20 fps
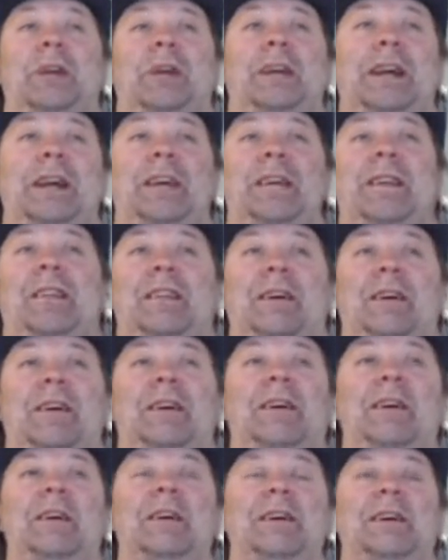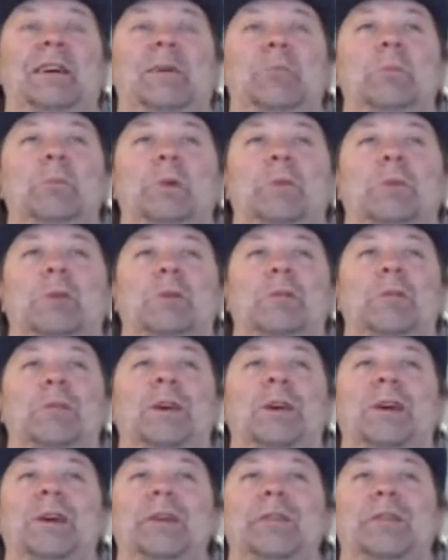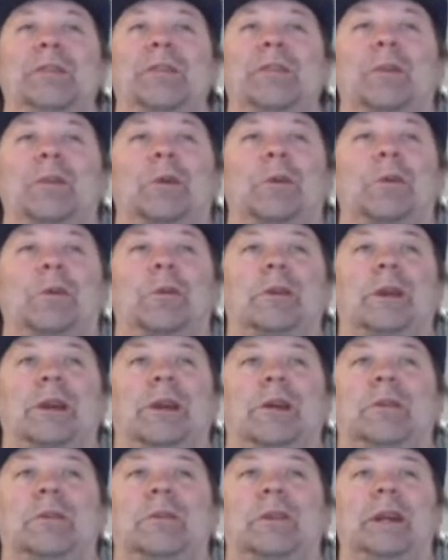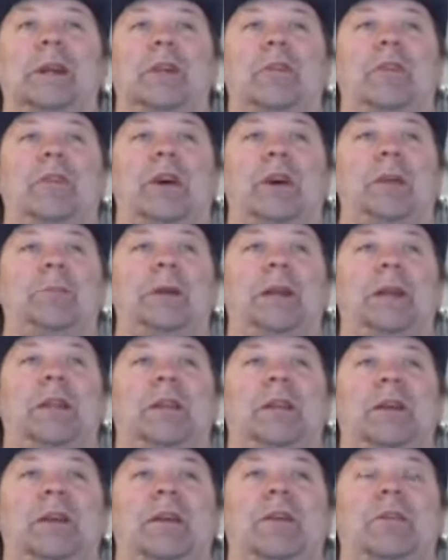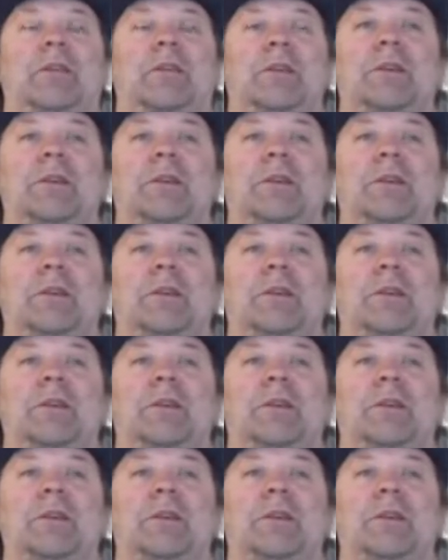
Like anything, people don't realize is the whole, the enzyme things,